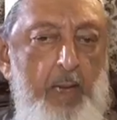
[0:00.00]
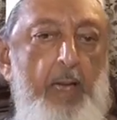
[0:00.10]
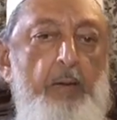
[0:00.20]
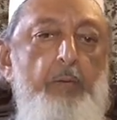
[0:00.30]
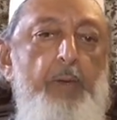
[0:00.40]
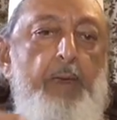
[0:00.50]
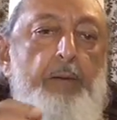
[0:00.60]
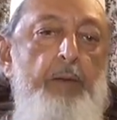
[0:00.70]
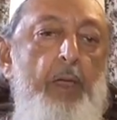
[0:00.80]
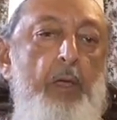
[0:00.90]
And
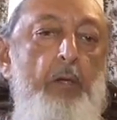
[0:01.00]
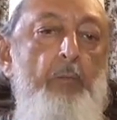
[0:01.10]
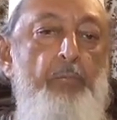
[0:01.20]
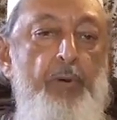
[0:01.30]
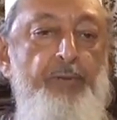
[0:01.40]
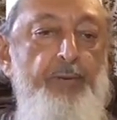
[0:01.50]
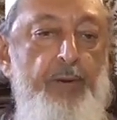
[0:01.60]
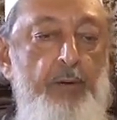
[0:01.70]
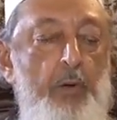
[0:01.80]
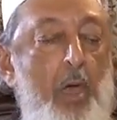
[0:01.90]
when
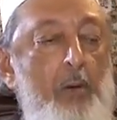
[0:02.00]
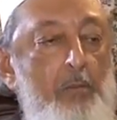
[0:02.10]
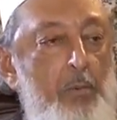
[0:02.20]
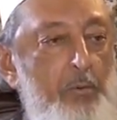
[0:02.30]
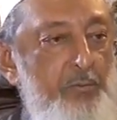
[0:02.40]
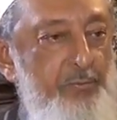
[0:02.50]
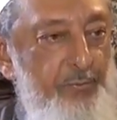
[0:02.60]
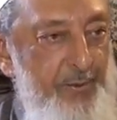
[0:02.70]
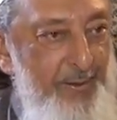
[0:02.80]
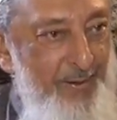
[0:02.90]
President
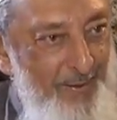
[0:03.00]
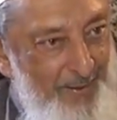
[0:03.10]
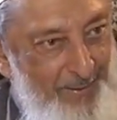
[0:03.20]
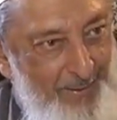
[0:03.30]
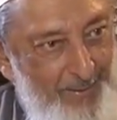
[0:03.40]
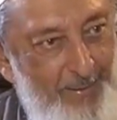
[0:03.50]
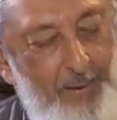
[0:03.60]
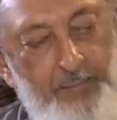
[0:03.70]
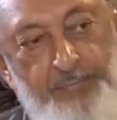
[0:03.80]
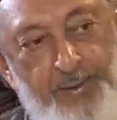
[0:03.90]
Morsi
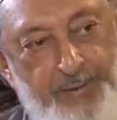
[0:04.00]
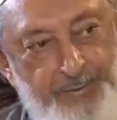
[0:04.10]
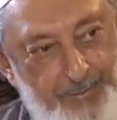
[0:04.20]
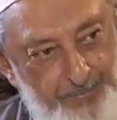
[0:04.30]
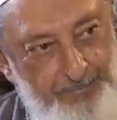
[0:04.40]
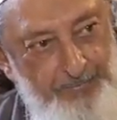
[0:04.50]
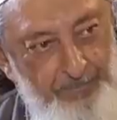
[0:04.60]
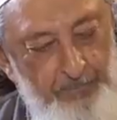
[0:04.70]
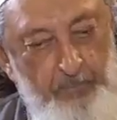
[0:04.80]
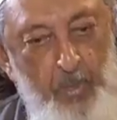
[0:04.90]
of Egypt,
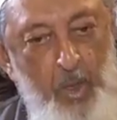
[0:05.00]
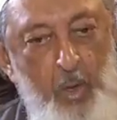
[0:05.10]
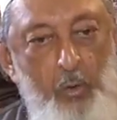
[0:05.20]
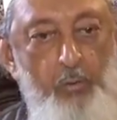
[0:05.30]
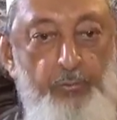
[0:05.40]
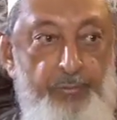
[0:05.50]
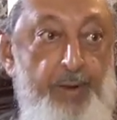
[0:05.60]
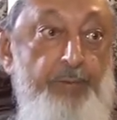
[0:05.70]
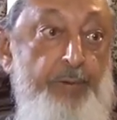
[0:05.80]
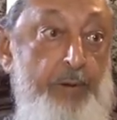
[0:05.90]
who
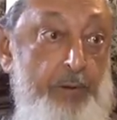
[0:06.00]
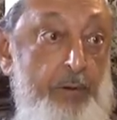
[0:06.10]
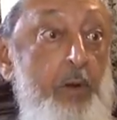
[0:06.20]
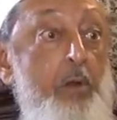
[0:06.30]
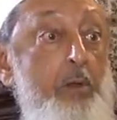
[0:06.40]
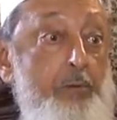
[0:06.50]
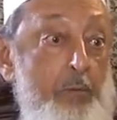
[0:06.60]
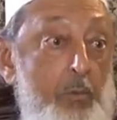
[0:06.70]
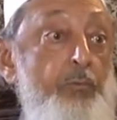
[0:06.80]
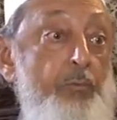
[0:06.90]
says he is a
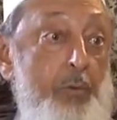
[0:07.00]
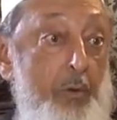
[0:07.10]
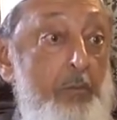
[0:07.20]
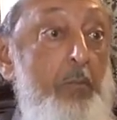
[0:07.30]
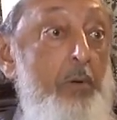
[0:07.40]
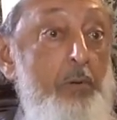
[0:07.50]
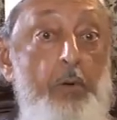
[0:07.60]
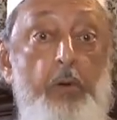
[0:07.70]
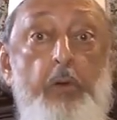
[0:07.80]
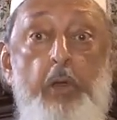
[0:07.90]
Muslim,
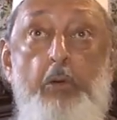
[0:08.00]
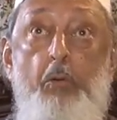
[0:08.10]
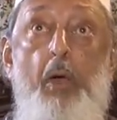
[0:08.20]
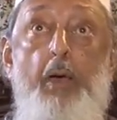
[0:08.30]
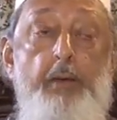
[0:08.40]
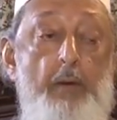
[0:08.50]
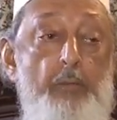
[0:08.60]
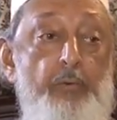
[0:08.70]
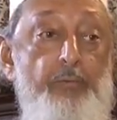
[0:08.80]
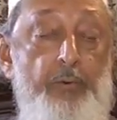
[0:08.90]
Ikhwan
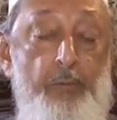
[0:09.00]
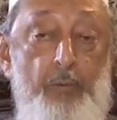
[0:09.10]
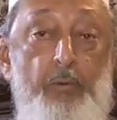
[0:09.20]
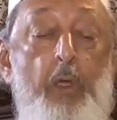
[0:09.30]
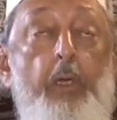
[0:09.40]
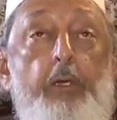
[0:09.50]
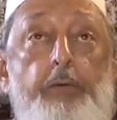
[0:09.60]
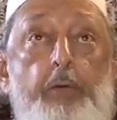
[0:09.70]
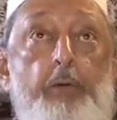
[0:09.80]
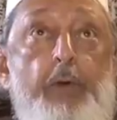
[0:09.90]
al-Muslimun
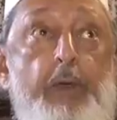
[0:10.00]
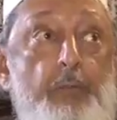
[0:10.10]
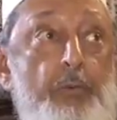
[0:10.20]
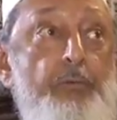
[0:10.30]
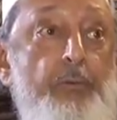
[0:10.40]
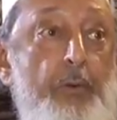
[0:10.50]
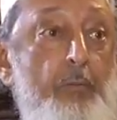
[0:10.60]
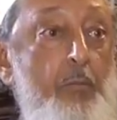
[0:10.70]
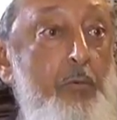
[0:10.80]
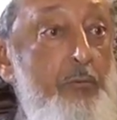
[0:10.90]
is a great Muslim
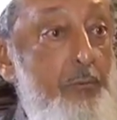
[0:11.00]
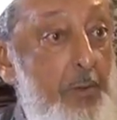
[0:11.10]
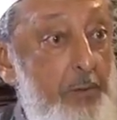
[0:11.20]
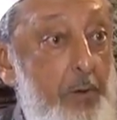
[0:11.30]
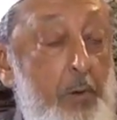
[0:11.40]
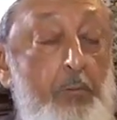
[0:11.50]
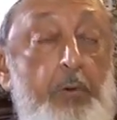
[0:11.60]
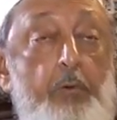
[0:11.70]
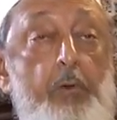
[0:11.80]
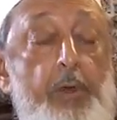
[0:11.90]
movement
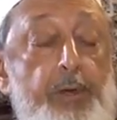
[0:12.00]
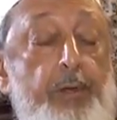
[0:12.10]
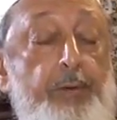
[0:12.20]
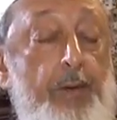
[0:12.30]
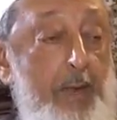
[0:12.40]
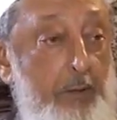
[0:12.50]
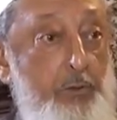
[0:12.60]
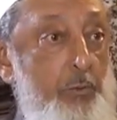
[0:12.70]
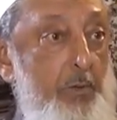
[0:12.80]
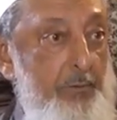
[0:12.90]
with great
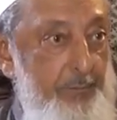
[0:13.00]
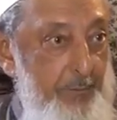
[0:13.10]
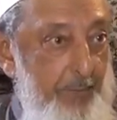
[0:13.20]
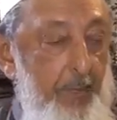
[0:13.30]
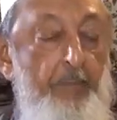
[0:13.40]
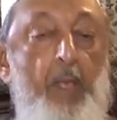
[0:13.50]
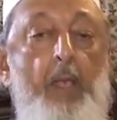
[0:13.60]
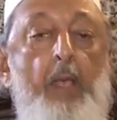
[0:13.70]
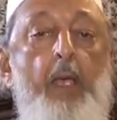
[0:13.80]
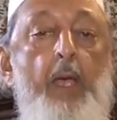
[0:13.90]
intellectuals in them,
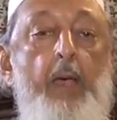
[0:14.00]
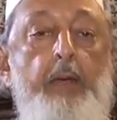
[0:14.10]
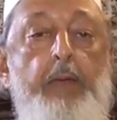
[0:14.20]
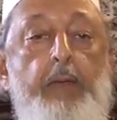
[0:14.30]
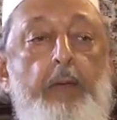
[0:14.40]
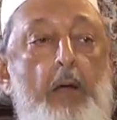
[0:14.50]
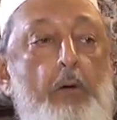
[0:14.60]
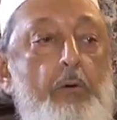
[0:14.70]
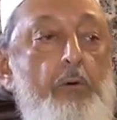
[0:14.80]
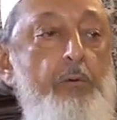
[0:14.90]
and he
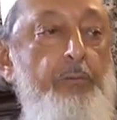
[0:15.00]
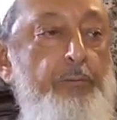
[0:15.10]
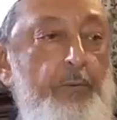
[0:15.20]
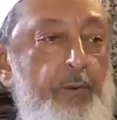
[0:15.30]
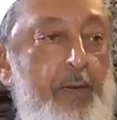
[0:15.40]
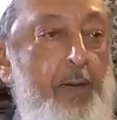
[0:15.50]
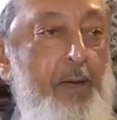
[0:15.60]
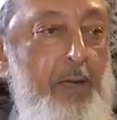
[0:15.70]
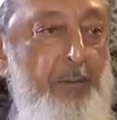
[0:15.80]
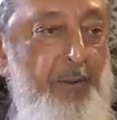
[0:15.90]
now goes to the
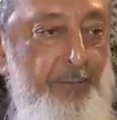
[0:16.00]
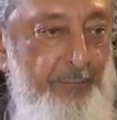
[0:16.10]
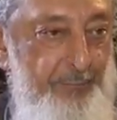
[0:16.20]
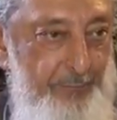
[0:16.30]
IMF